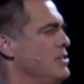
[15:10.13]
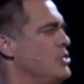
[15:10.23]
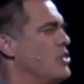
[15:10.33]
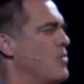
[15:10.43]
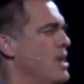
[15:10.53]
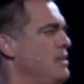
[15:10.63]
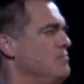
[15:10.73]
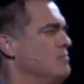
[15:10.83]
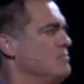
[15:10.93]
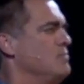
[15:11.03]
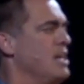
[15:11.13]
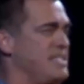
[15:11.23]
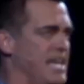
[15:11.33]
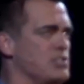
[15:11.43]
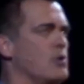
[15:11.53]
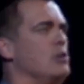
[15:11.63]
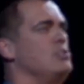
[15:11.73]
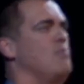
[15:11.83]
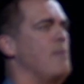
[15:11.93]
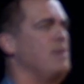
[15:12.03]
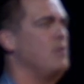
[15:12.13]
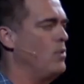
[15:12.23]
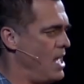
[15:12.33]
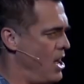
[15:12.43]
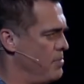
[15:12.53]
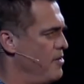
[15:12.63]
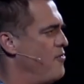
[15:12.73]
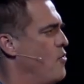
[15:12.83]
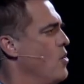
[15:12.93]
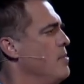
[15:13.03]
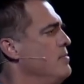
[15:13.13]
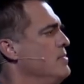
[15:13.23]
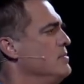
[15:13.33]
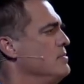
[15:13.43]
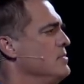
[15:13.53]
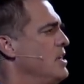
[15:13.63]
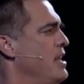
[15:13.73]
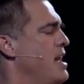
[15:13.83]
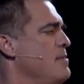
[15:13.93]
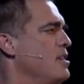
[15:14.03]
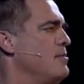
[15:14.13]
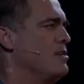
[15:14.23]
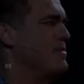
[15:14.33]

to create a taser energy weapon that will outperform a 9mm